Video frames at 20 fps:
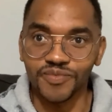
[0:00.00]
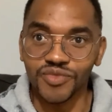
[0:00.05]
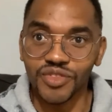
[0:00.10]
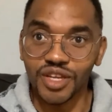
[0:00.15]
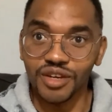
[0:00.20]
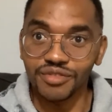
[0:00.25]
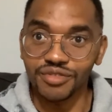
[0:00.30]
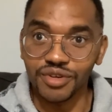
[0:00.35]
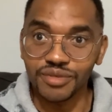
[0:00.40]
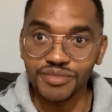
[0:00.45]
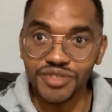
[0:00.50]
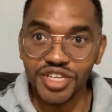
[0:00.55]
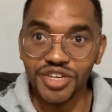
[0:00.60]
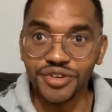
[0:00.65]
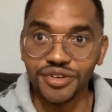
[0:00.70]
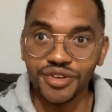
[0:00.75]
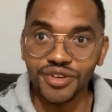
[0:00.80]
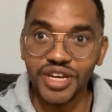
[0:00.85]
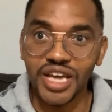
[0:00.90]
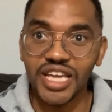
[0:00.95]
from 0
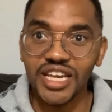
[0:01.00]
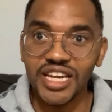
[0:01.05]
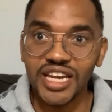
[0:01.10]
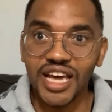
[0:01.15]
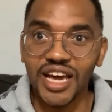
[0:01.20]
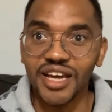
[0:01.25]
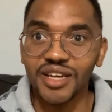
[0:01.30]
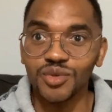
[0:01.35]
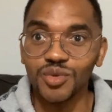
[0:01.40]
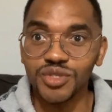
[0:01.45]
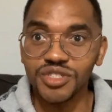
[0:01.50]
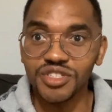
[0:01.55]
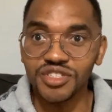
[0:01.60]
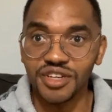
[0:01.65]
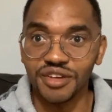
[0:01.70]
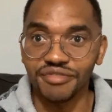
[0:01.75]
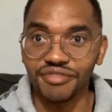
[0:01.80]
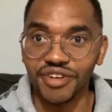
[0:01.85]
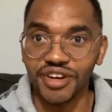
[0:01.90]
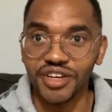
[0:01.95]
to 99 was
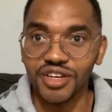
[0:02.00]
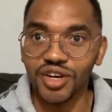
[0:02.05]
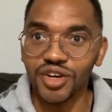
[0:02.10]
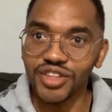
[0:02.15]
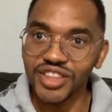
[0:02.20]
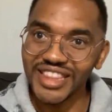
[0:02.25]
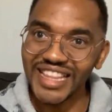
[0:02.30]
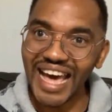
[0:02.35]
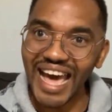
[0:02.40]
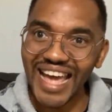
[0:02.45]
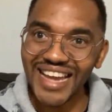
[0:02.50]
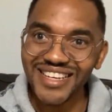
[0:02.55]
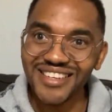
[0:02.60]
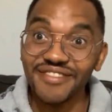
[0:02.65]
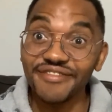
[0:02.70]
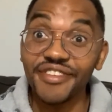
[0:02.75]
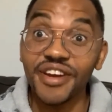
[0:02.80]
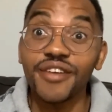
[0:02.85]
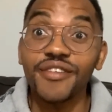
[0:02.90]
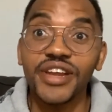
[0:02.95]
different on that
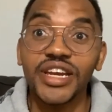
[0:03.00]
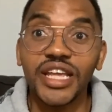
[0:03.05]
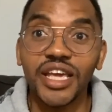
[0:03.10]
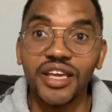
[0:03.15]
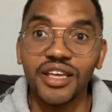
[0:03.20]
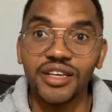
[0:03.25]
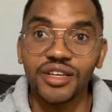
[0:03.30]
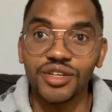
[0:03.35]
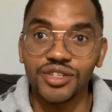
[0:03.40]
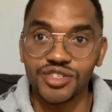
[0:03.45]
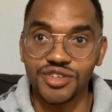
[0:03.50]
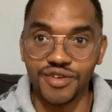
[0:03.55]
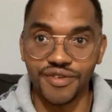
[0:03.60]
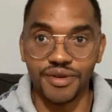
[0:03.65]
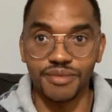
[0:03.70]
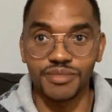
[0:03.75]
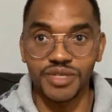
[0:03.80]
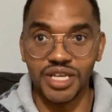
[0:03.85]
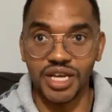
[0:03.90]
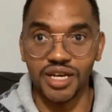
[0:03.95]
very day he got
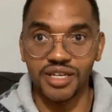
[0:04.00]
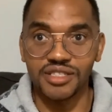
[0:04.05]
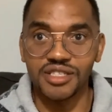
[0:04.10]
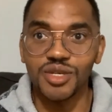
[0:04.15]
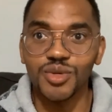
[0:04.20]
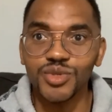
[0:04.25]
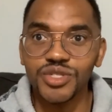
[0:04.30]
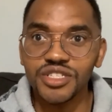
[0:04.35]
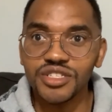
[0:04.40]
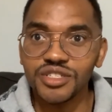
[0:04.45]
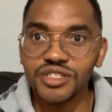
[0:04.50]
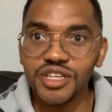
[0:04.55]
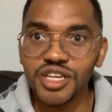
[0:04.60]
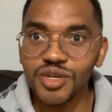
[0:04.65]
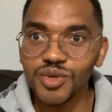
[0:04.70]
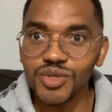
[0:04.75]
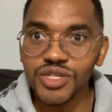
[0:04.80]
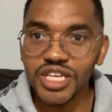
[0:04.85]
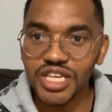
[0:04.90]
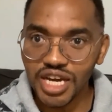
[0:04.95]
circumcised he was a, he,
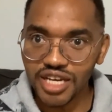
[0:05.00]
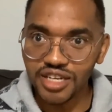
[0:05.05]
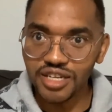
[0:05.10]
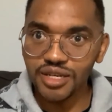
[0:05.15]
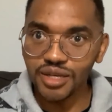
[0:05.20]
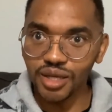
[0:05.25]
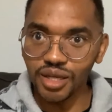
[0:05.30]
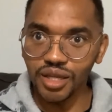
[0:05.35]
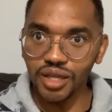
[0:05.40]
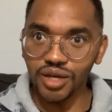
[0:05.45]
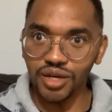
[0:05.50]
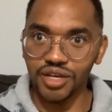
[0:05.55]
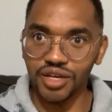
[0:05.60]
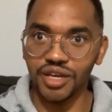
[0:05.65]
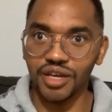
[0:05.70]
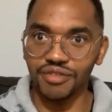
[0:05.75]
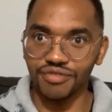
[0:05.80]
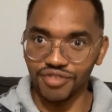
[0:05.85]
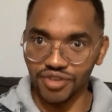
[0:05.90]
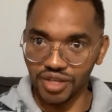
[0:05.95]
he had a new look
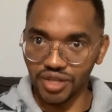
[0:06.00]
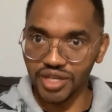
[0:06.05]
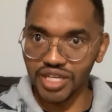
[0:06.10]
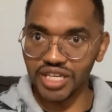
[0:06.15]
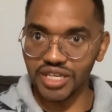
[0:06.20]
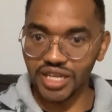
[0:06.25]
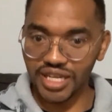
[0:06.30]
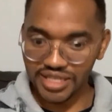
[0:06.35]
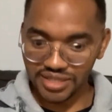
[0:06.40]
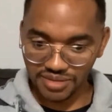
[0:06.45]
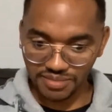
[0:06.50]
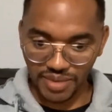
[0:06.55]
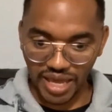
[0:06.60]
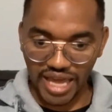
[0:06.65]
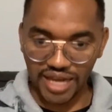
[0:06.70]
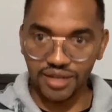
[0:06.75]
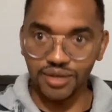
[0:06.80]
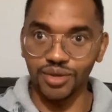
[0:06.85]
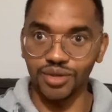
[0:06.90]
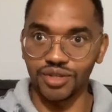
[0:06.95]
if you look at his
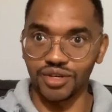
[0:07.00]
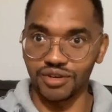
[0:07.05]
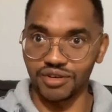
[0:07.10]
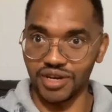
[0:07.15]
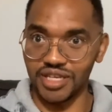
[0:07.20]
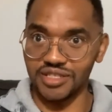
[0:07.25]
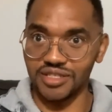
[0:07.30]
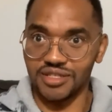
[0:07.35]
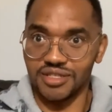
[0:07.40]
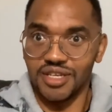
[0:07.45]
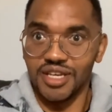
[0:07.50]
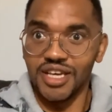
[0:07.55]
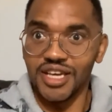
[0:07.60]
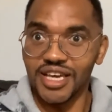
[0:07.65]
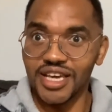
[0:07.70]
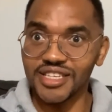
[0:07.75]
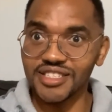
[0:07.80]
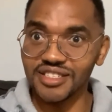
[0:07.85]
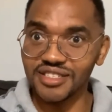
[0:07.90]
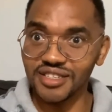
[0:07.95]
manhood or his
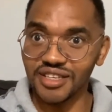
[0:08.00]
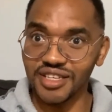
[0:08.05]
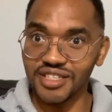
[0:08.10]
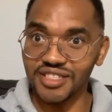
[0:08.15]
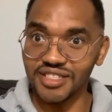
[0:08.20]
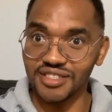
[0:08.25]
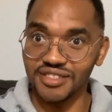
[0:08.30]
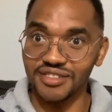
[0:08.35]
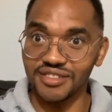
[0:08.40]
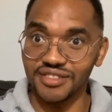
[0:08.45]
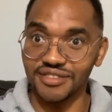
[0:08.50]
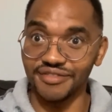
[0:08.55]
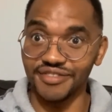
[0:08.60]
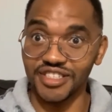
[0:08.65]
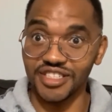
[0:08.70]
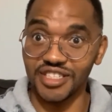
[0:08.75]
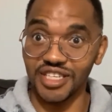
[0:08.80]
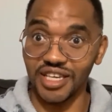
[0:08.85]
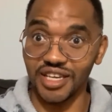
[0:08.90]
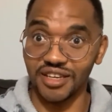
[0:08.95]
his his
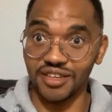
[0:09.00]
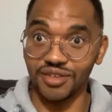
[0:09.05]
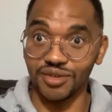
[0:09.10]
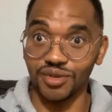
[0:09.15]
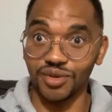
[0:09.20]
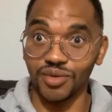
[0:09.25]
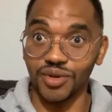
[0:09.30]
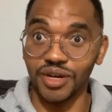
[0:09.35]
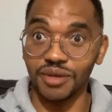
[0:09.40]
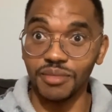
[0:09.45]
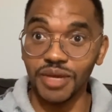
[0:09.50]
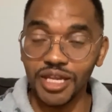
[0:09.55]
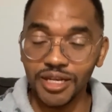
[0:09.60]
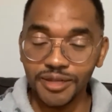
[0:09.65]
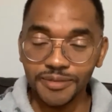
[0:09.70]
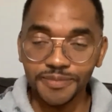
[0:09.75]
physique you know what i mean